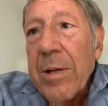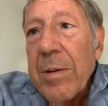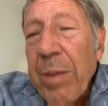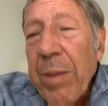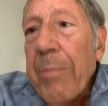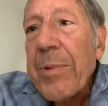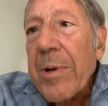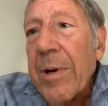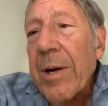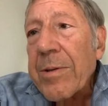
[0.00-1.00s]
the
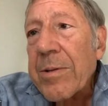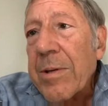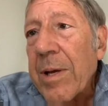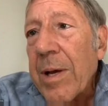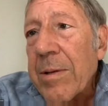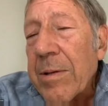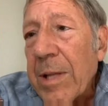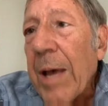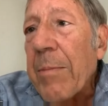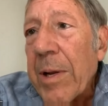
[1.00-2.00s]
popular culture, the
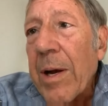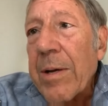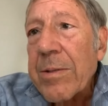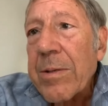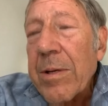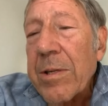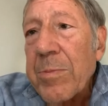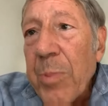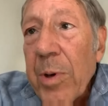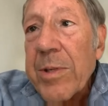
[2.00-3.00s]
entertainment culture, the
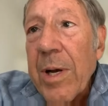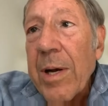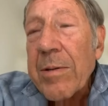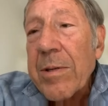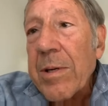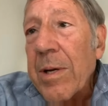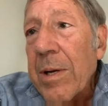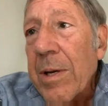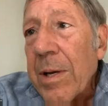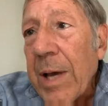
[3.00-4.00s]
sports culture,
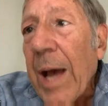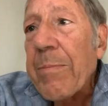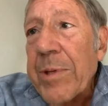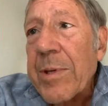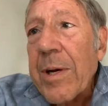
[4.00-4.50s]
campus